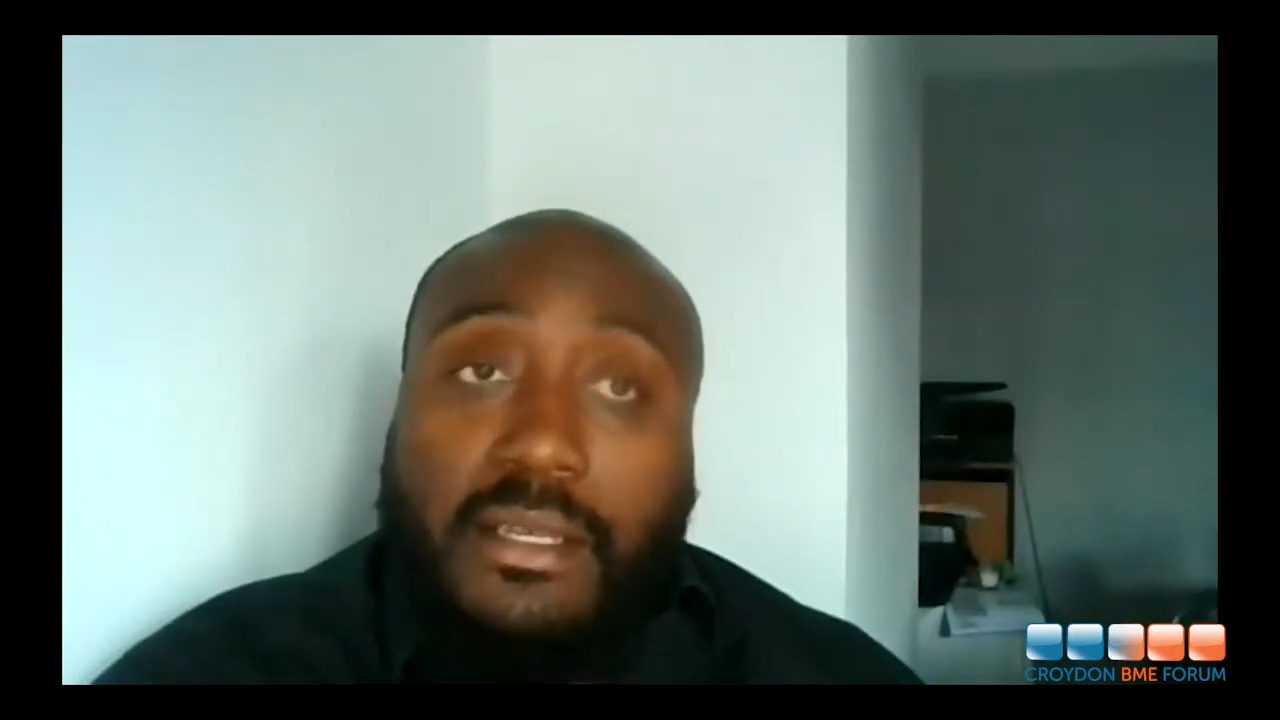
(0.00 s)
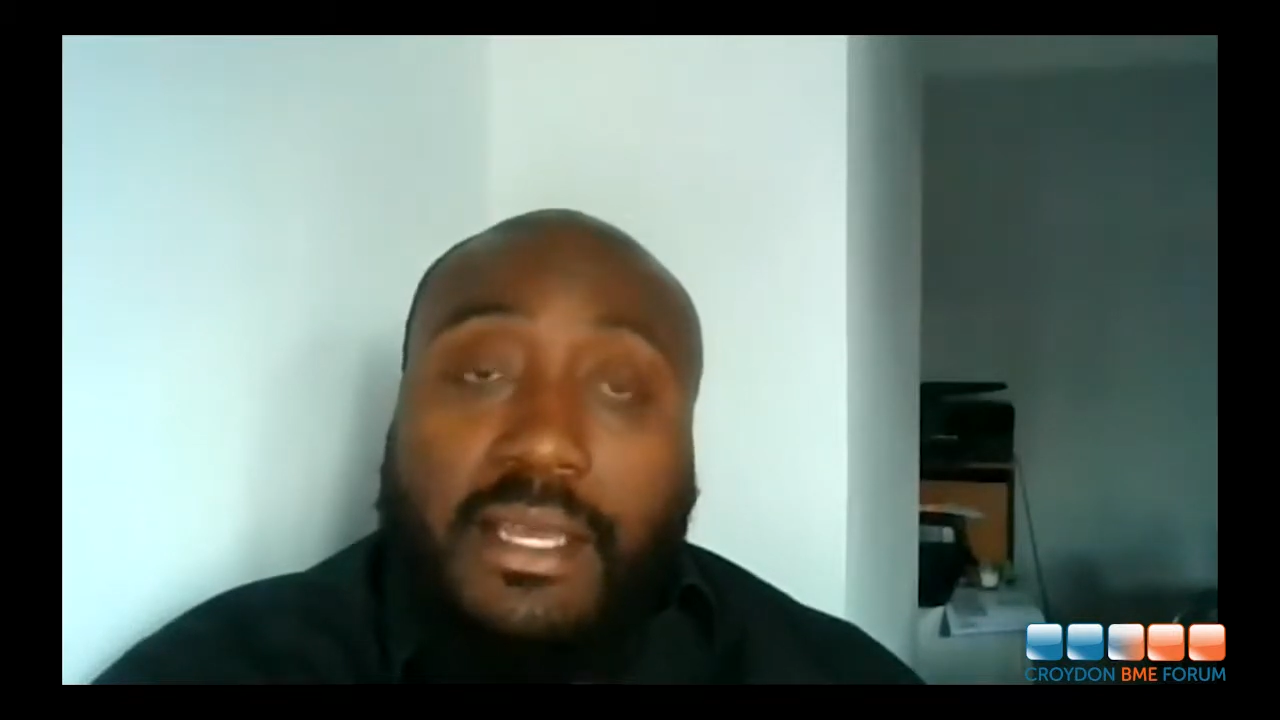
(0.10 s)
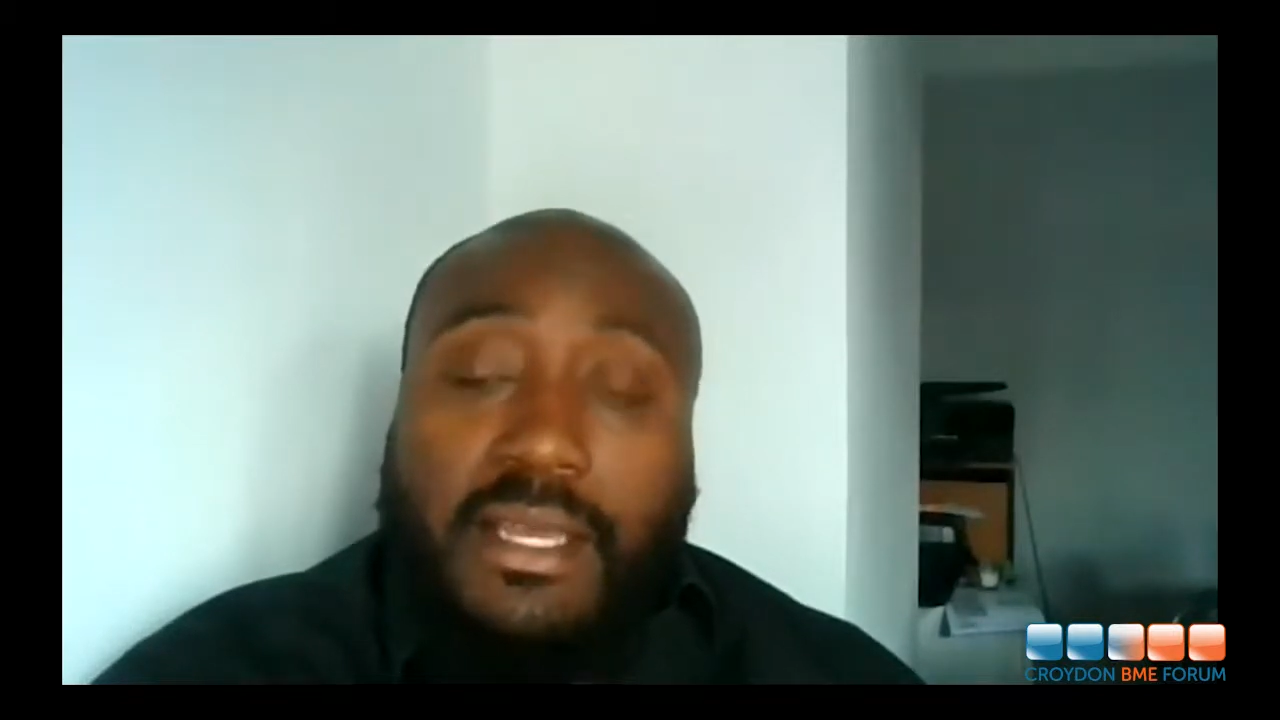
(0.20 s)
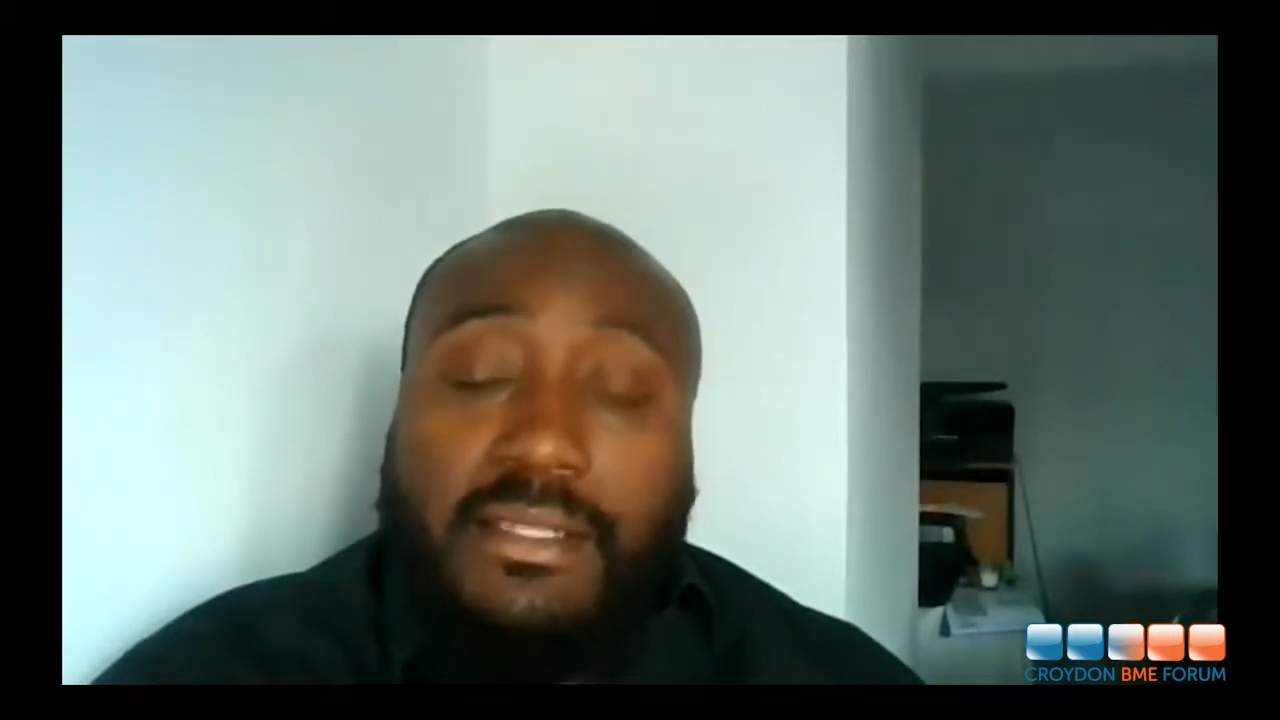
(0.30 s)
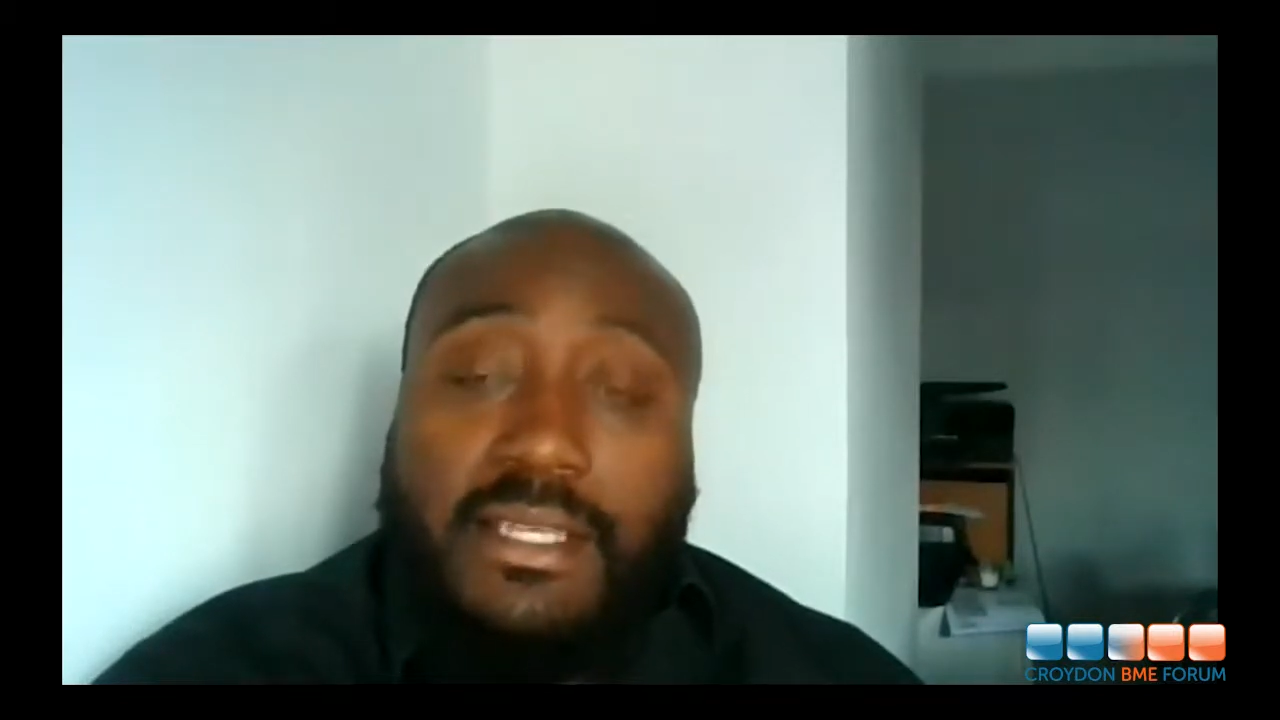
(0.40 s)

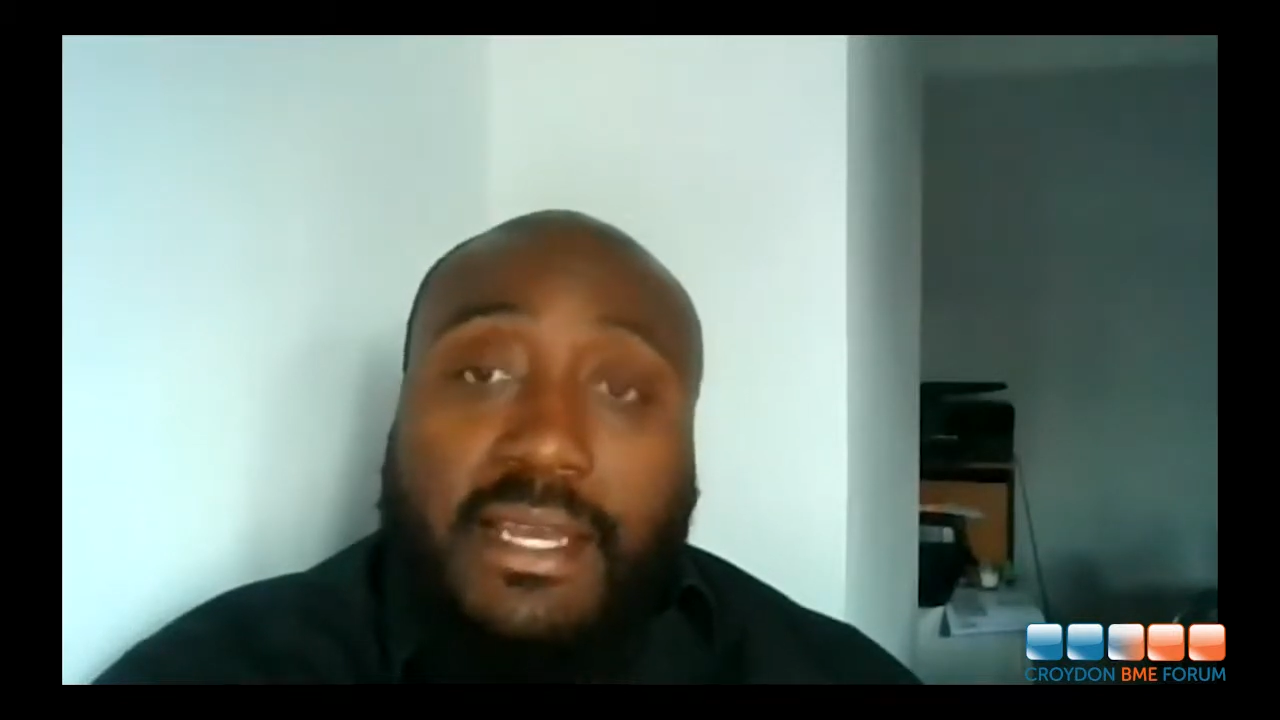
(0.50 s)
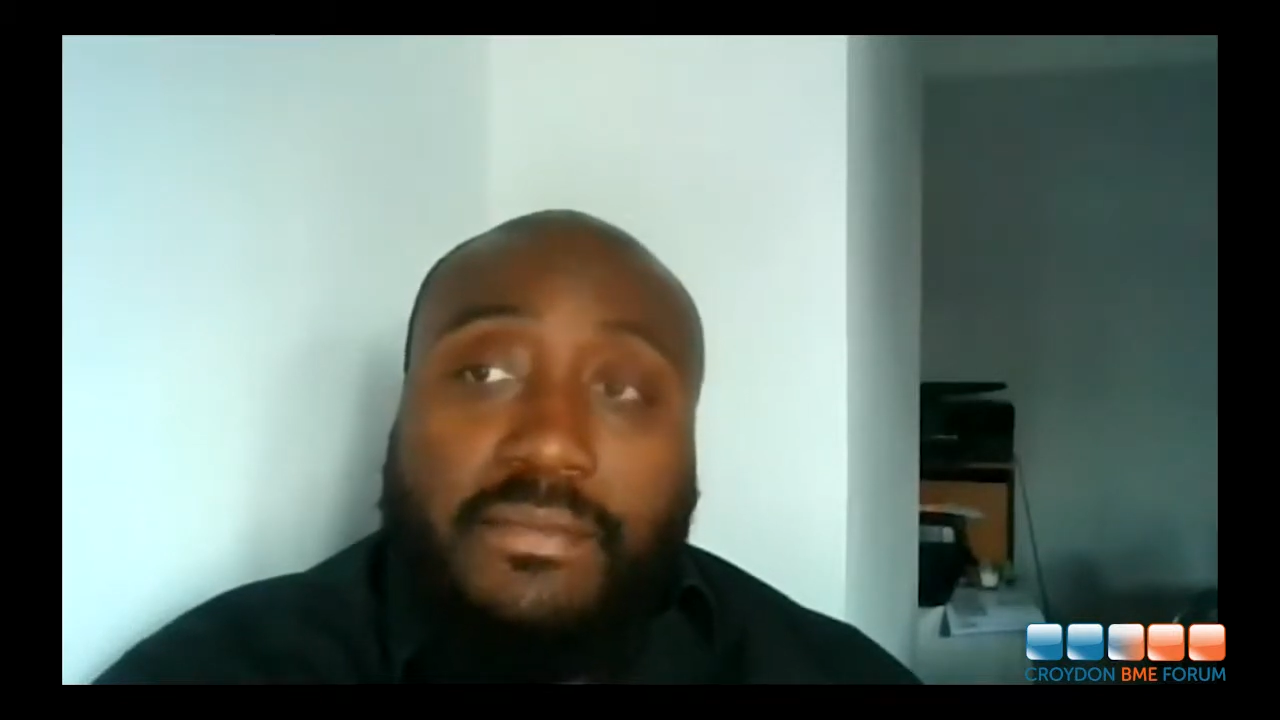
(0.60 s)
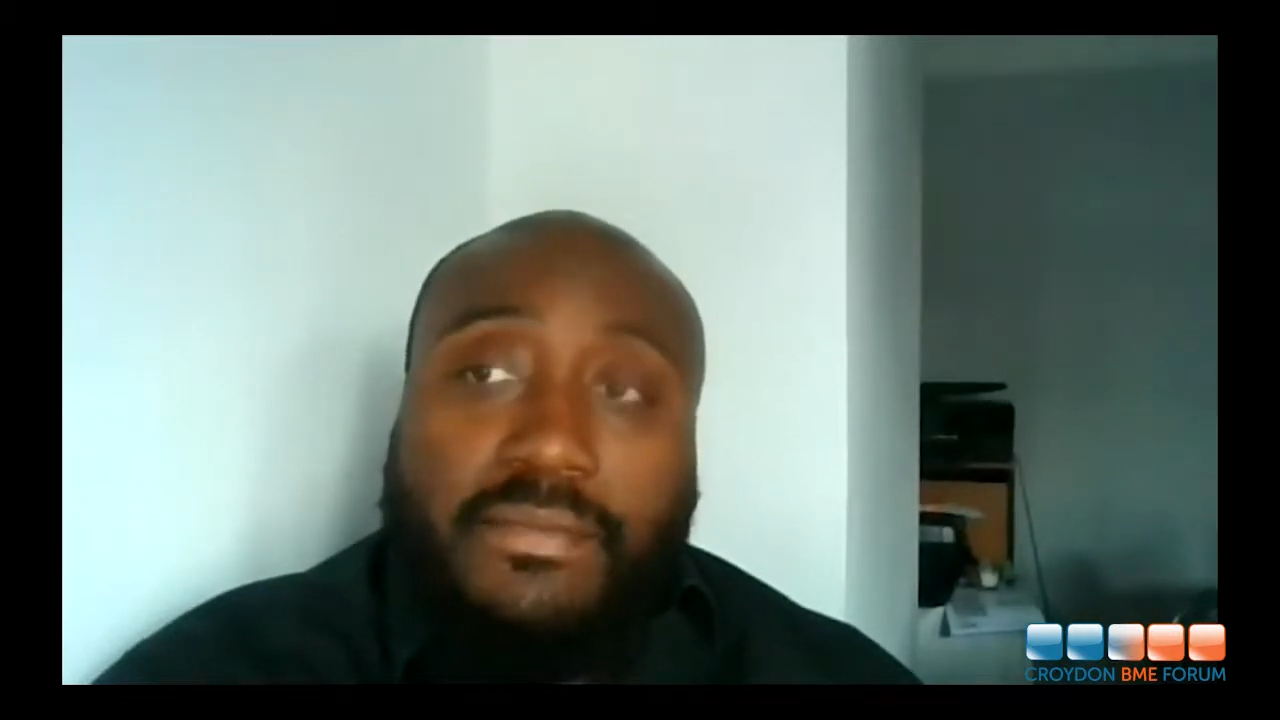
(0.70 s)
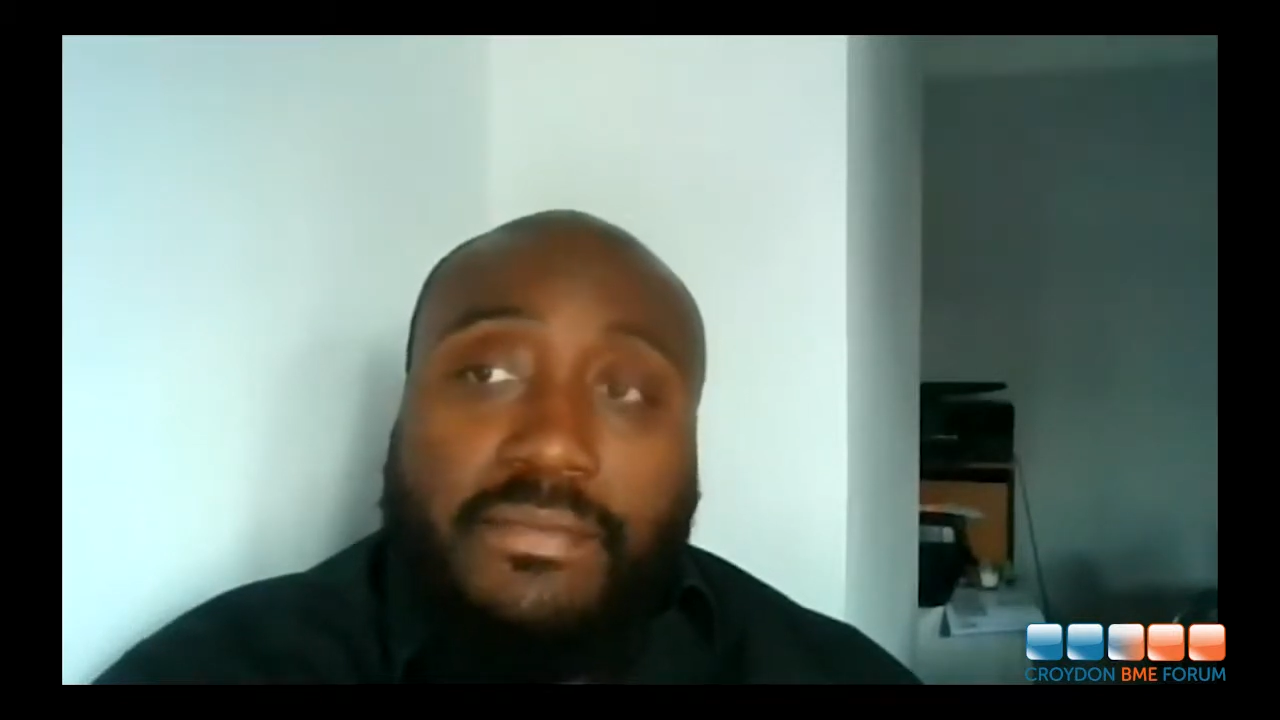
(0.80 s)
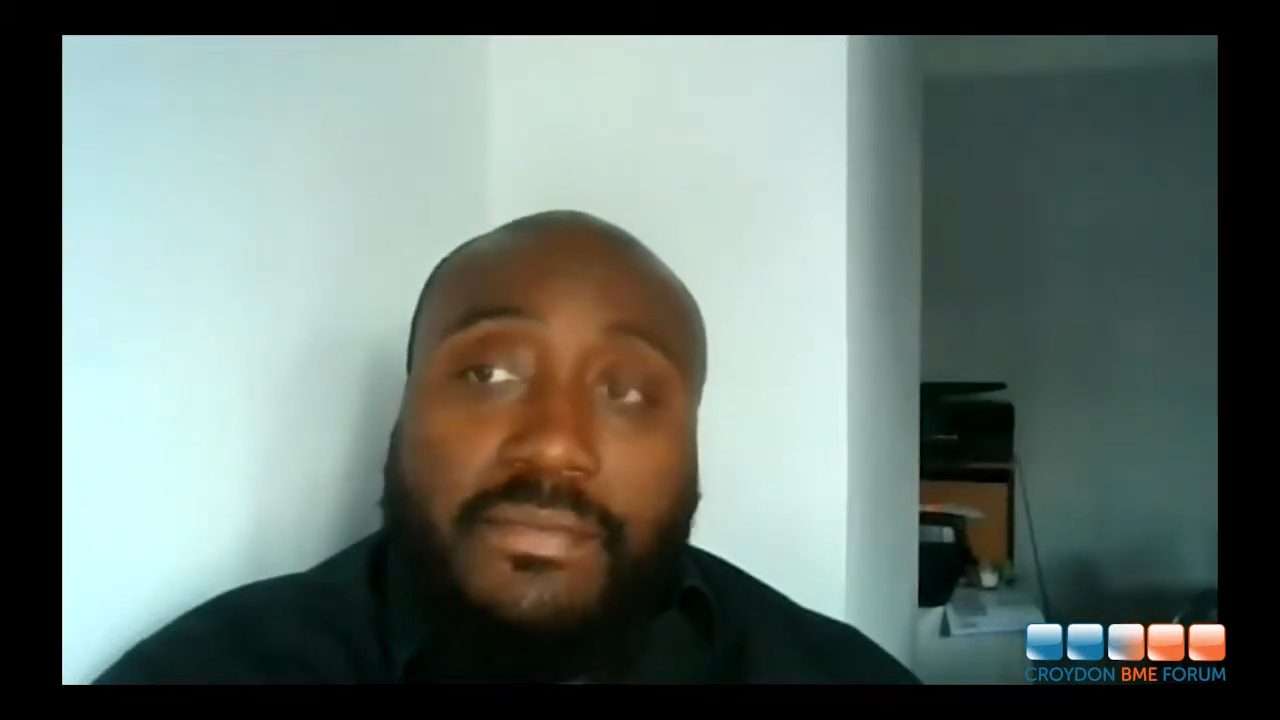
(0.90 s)
and
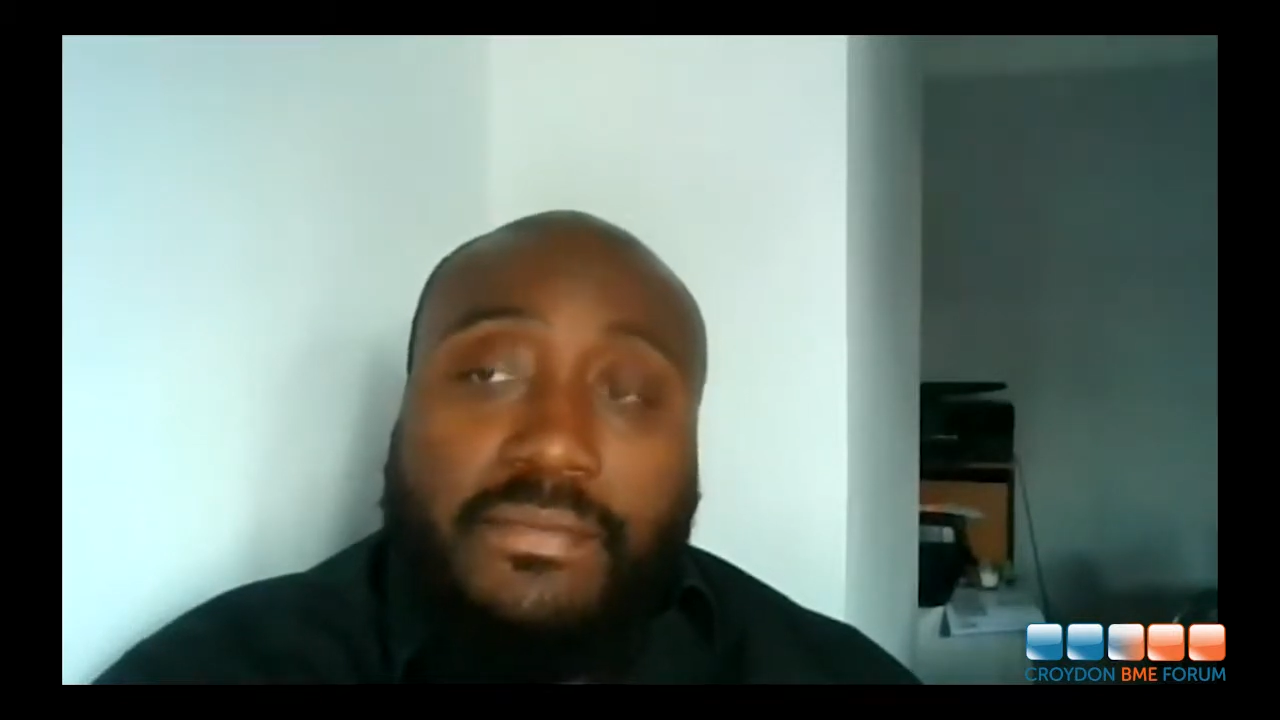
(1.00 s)
have